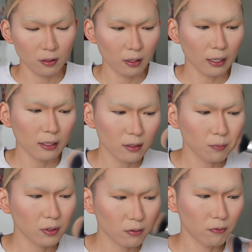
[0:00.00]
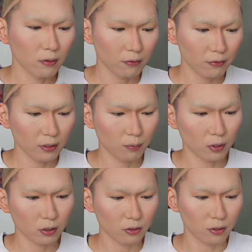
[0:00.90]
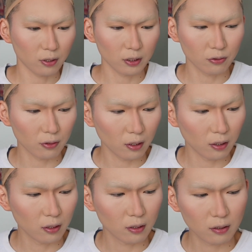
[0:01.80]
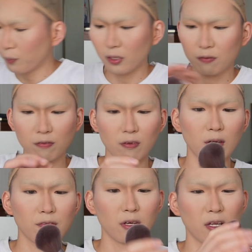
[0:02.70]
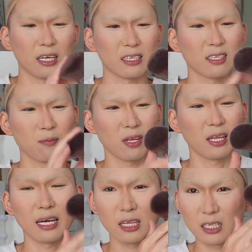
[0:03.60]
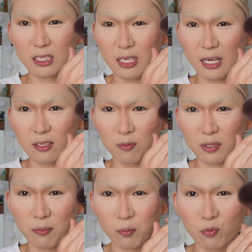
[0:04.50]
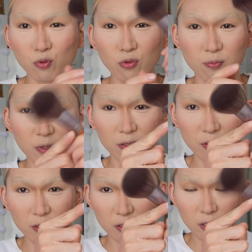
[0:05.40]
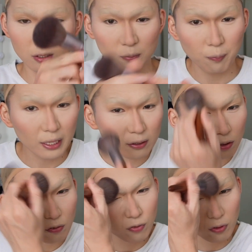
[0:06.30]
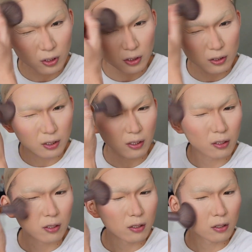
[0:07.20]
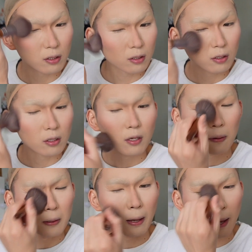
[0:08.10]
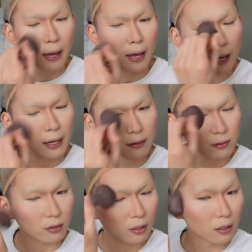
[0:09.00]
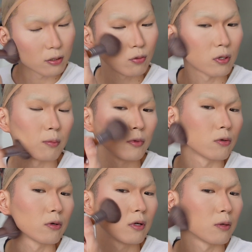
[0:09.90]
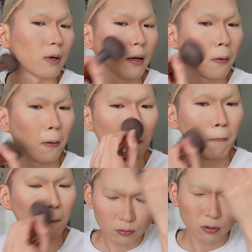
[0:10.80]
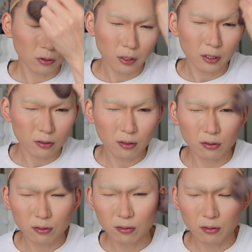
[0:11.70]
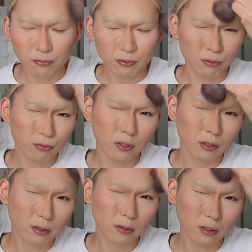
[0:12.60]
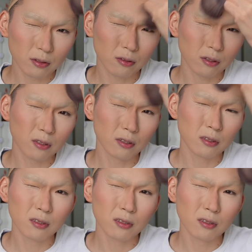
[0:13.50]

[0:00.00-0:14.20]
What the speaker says: I need a bit fluffier brush though, actually. A bit of a fluffier, like something like this. It has some movement. It's best for dusting. Yes, that's what I'm talking about. Oh yes, that feels really good actually.